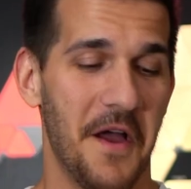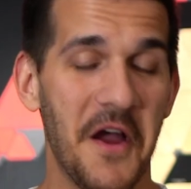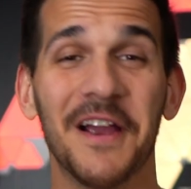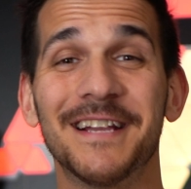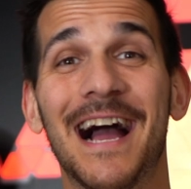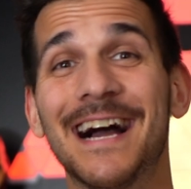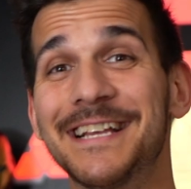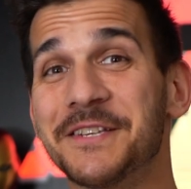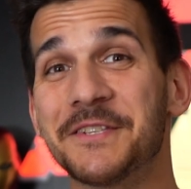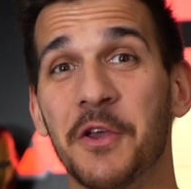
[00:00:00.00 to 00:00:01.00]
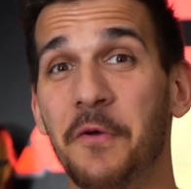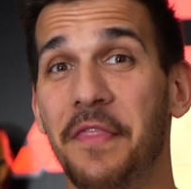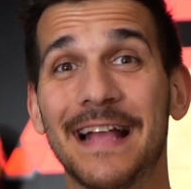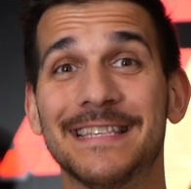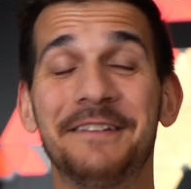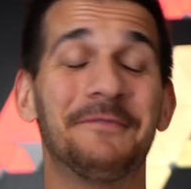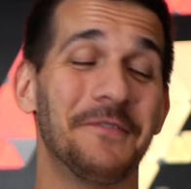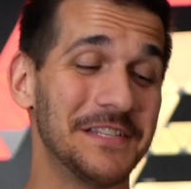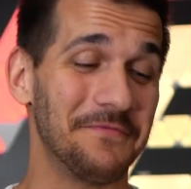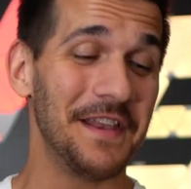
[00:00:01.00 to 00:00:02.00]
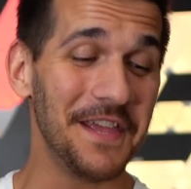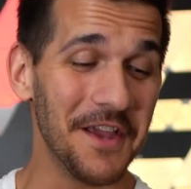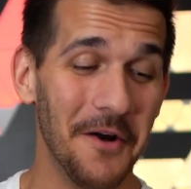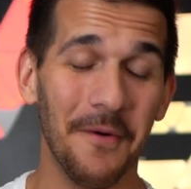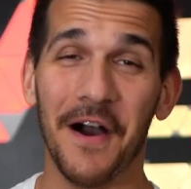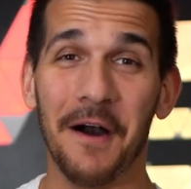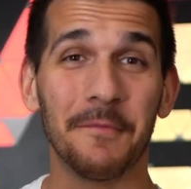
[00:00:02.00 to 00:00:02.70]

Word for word: All right, guys, so that's it for this video.